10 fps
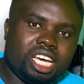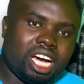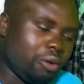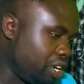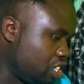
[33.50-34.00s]

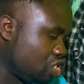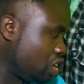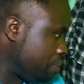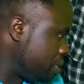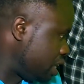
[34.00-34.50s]
I want to talk
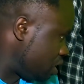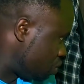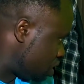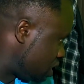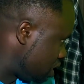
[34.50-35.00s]

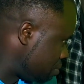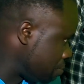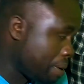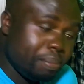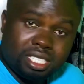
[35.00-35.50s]
about
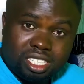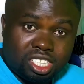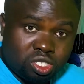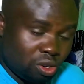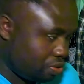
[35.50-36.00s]
my
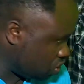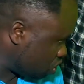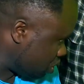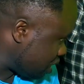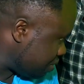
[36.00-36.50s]
business of
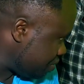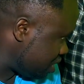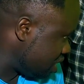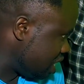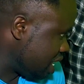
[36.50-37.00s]

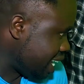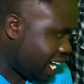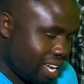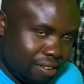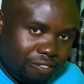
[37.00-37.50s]
photography
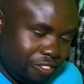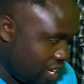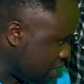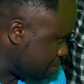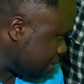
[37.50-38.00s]
and
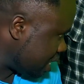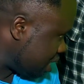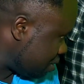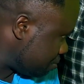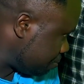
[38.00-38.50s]
filmmaking.